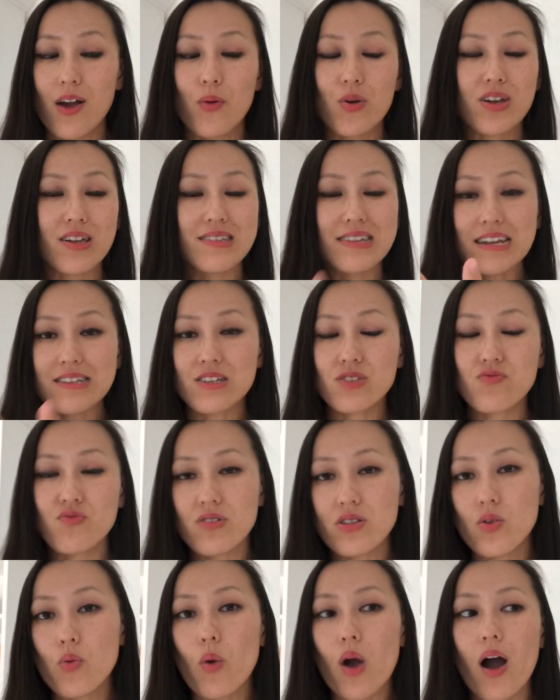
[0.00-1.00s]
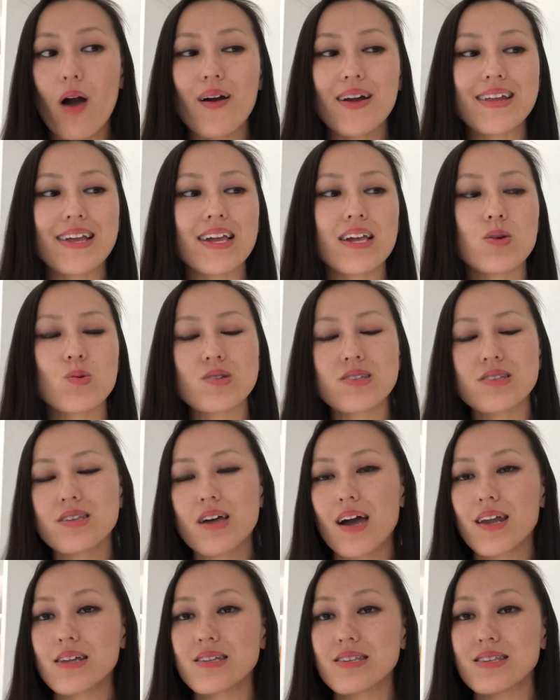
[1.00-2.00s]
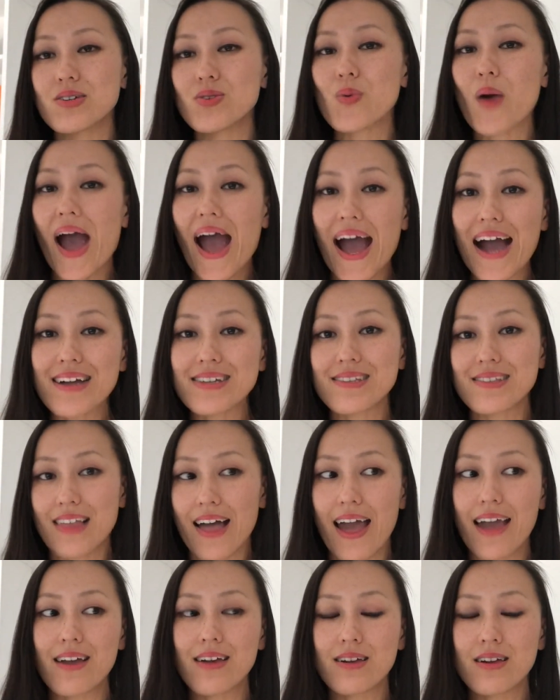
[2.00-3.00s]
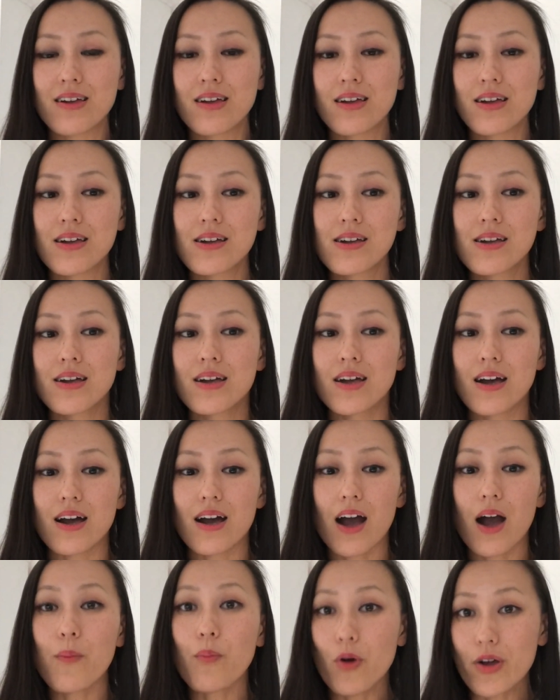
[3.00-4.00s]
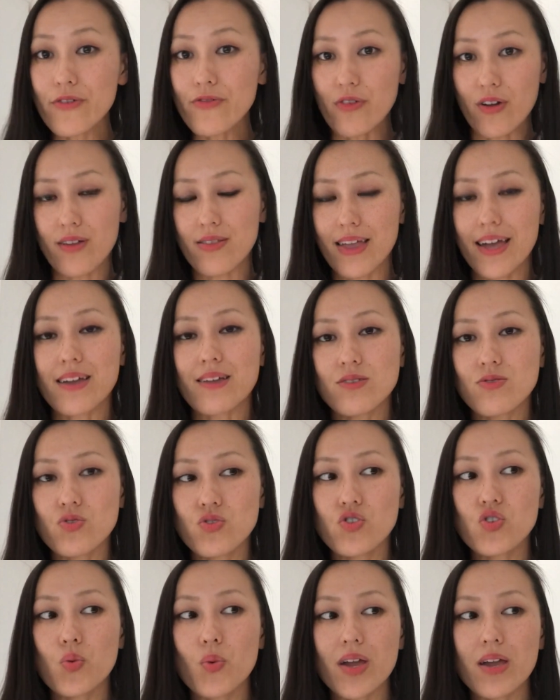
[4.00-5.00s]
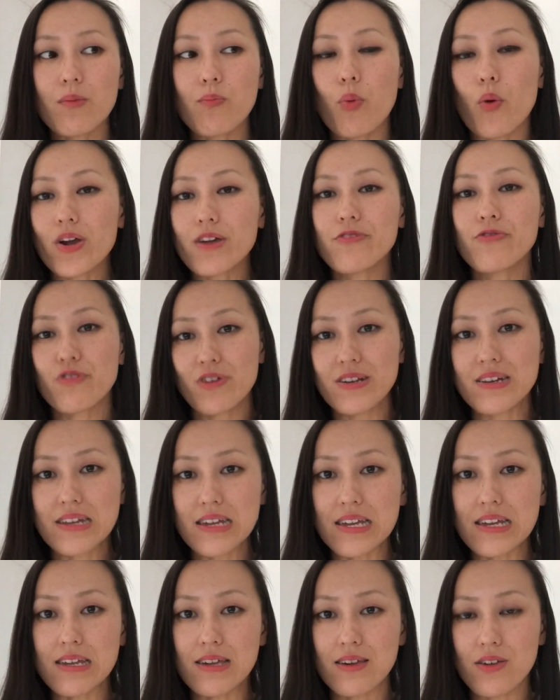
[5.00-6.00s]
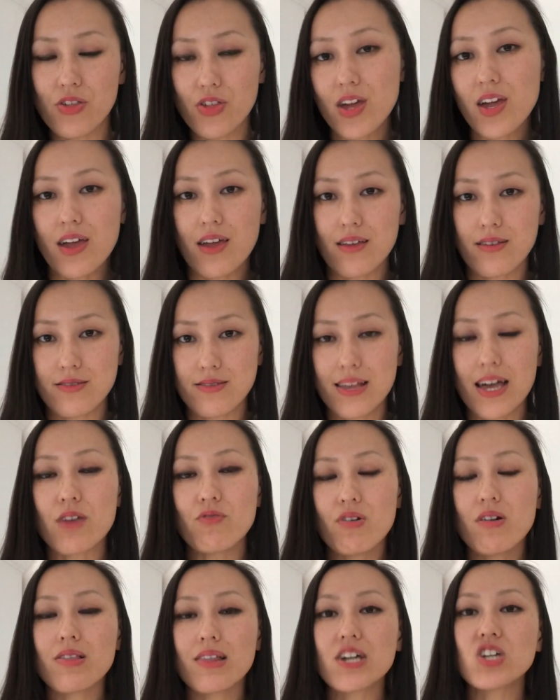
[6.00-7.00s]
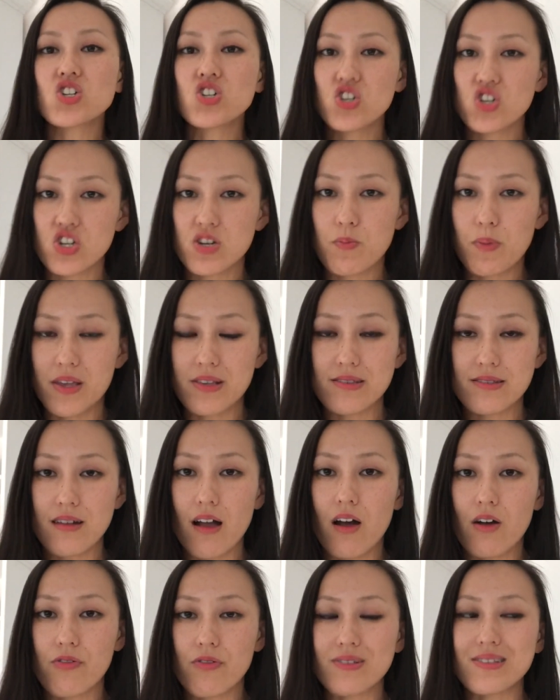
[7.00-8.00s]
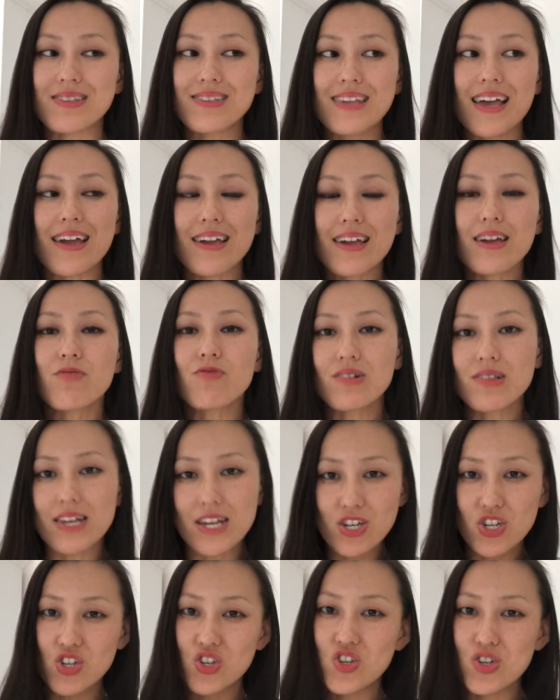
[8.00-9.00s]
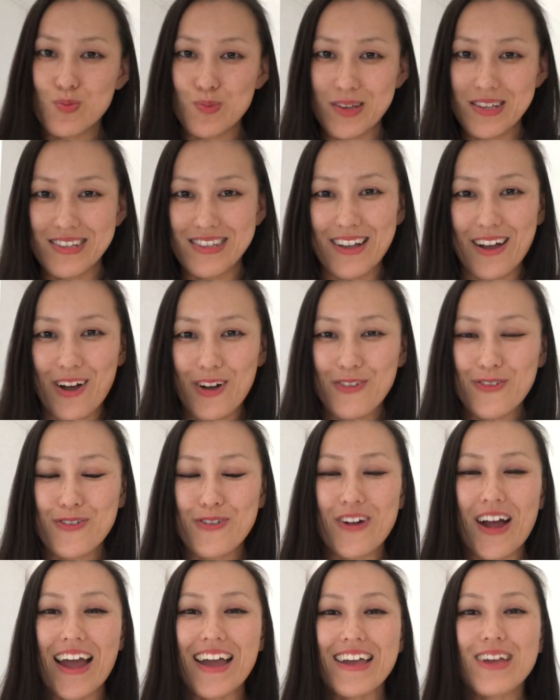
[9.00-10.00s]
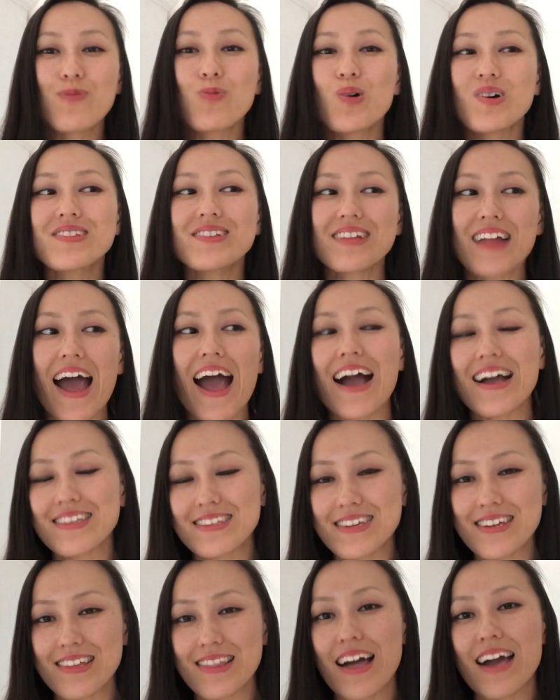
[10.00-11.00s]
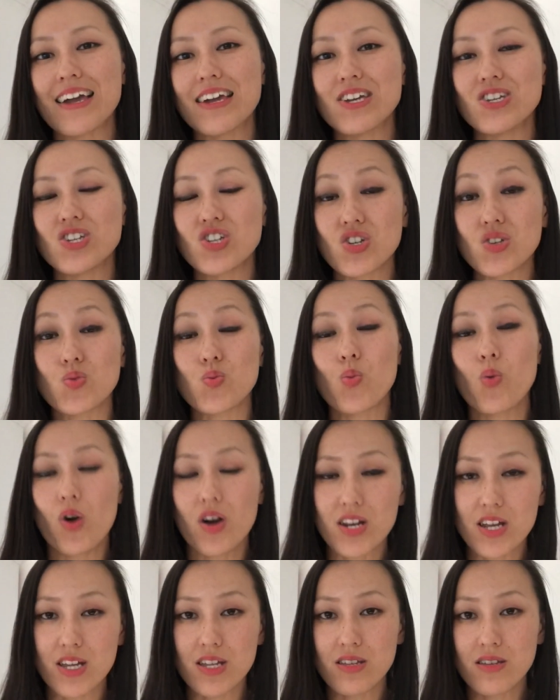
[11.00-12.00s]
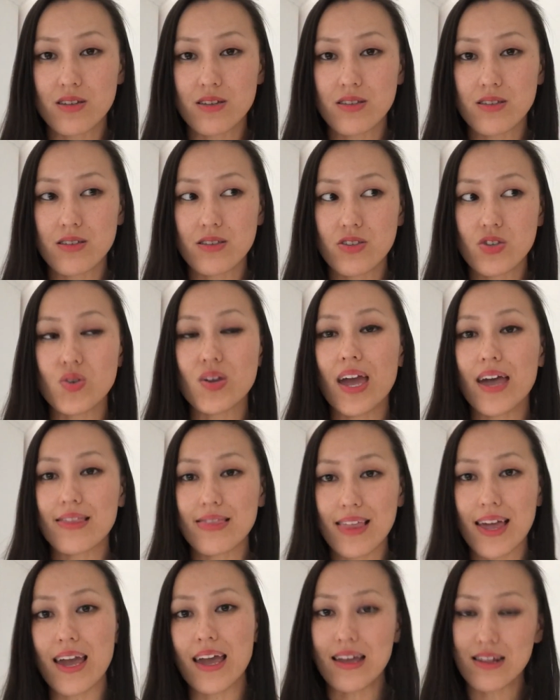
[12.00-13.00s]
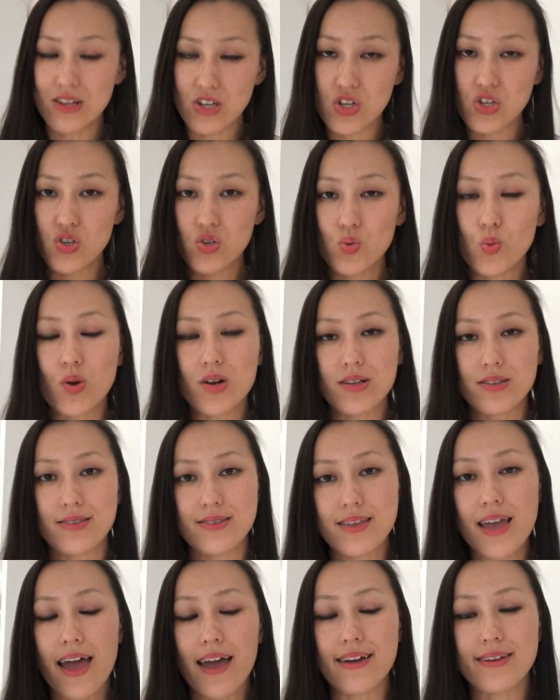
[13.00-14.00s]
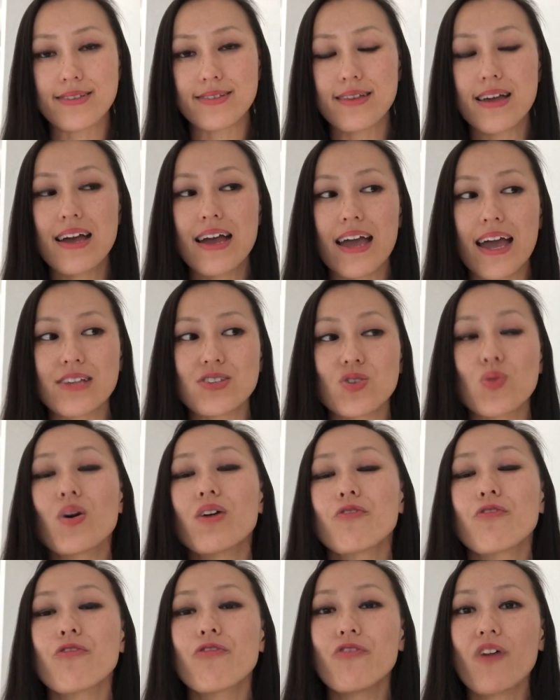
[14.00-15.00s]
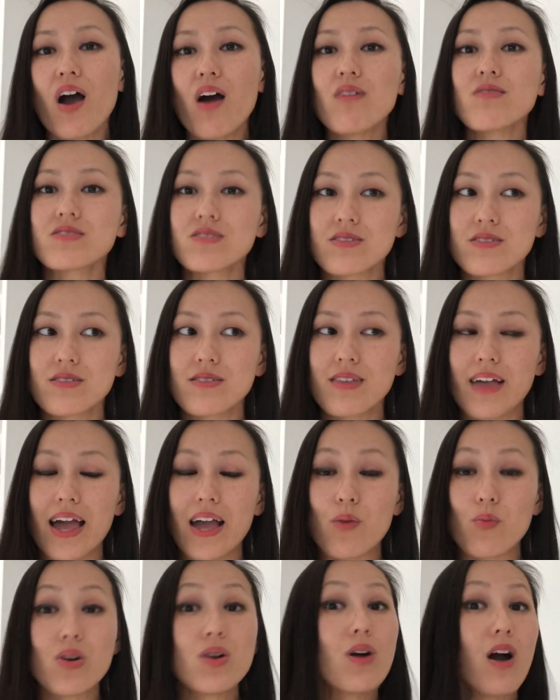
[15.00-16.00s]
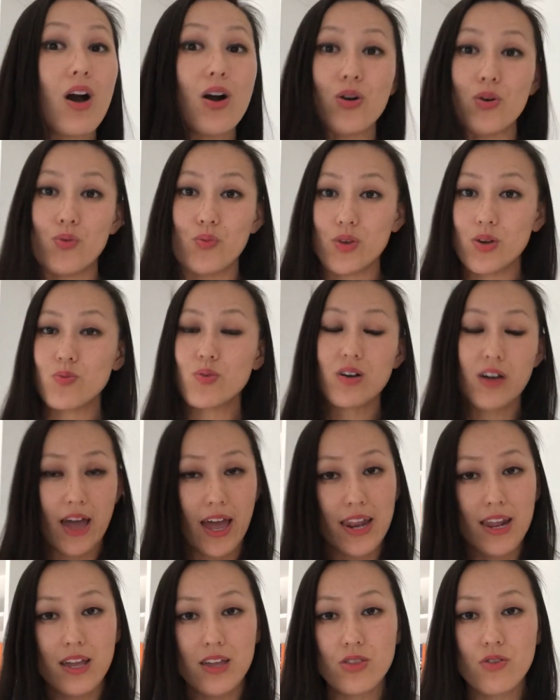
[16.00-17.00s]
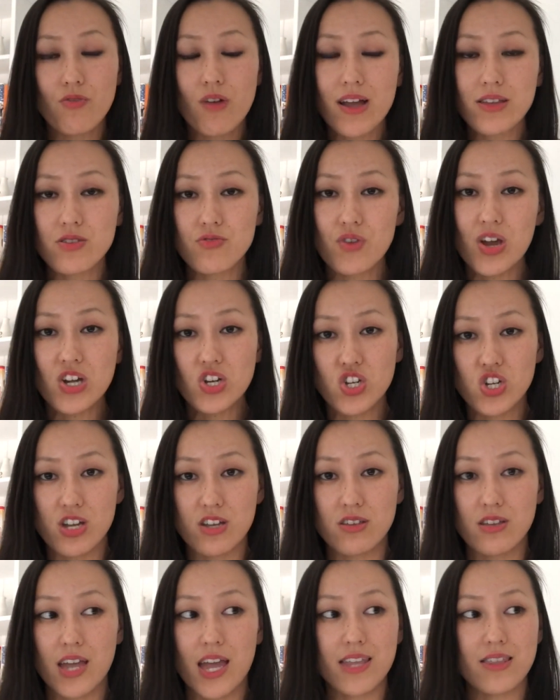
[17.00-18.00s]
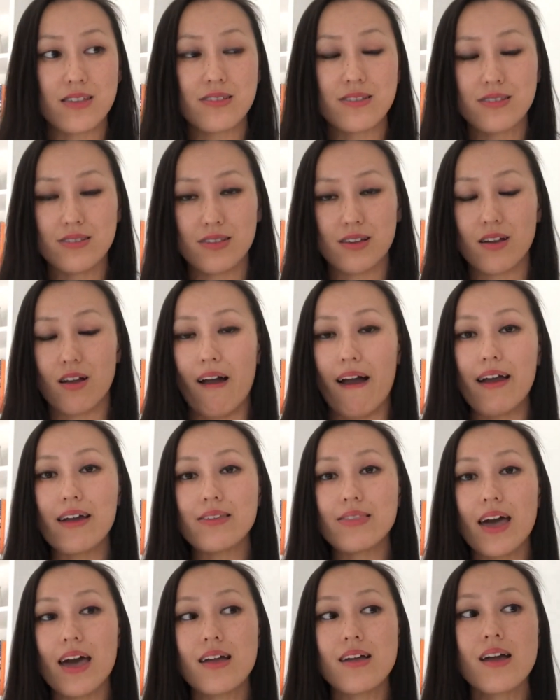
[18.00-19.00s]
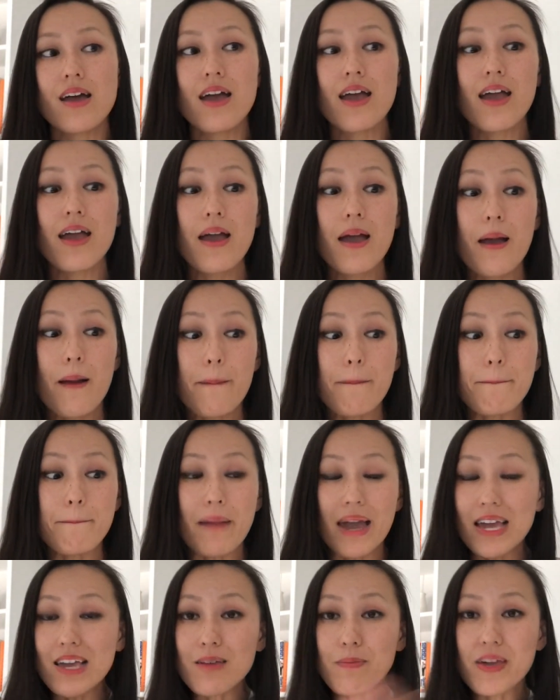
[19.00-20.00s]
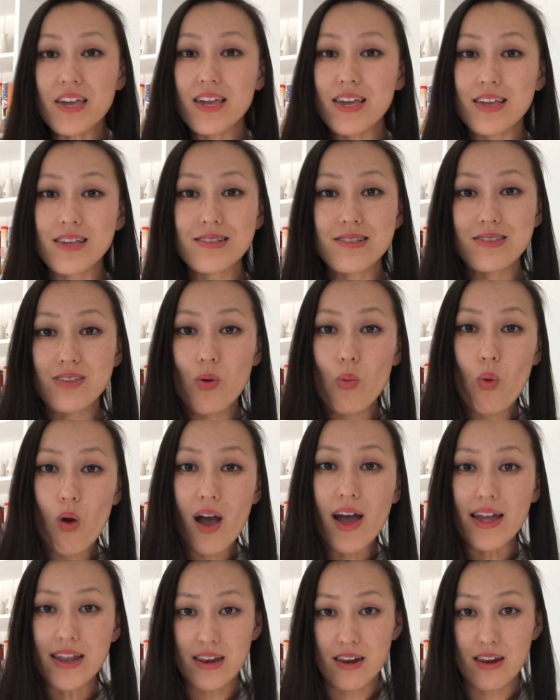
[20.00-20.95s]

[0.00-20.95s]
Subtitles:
Connected really well. And he was starting to act like a boyfriend, doing boyfriendy things, relationship-y stuff and saying relationship-y stuff, right? He wasn't acting like he just wanted to get laid. He just wanted sex. So it felt like we were heading in the right direction. Hey, this is a guy that maybe he's the one.